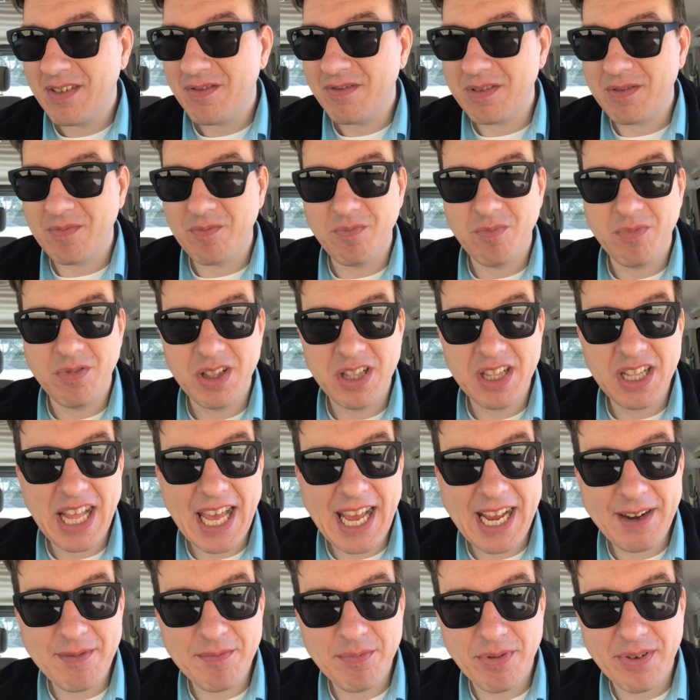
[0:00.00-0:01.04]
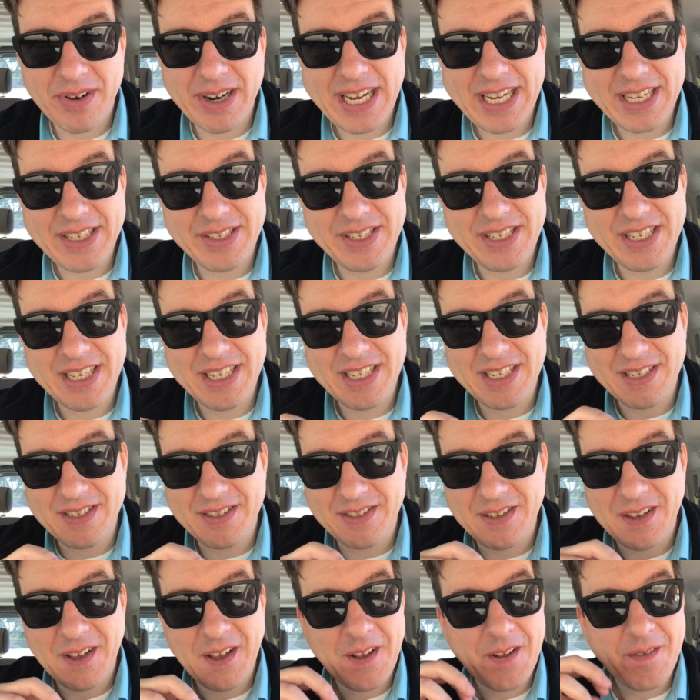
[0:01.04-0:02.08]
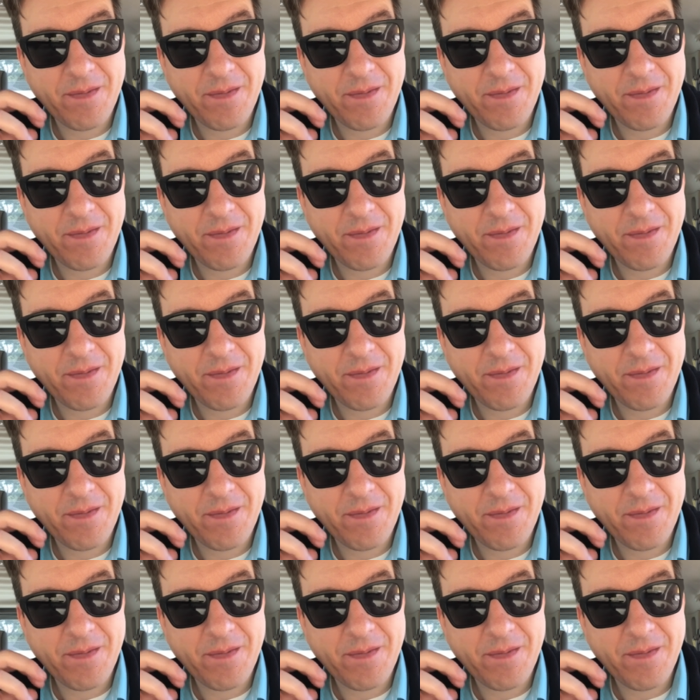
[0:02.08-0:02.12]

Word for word: with leg braces